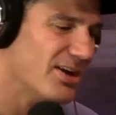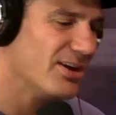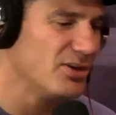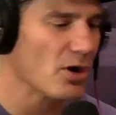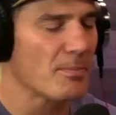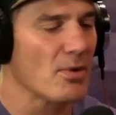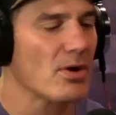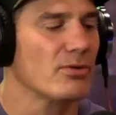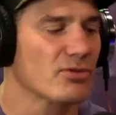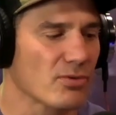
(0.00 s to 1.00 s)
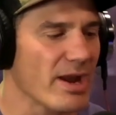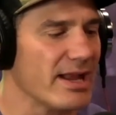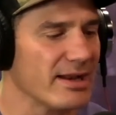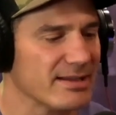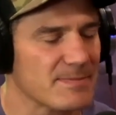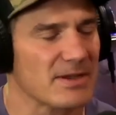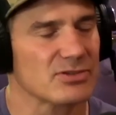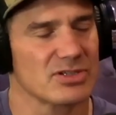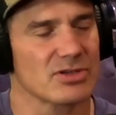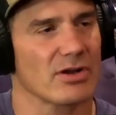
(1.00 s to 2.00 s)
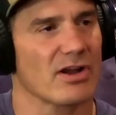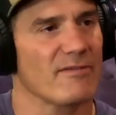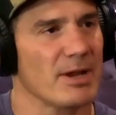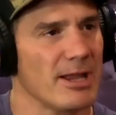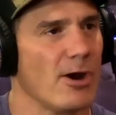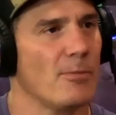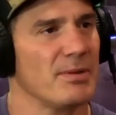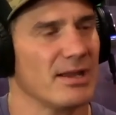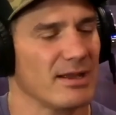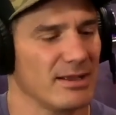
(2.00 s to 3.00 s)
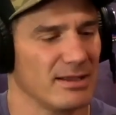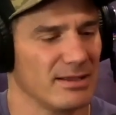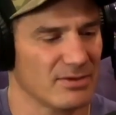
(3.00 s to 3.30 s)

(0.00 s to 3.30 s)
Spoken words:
Your book was great, and especially starting off by helping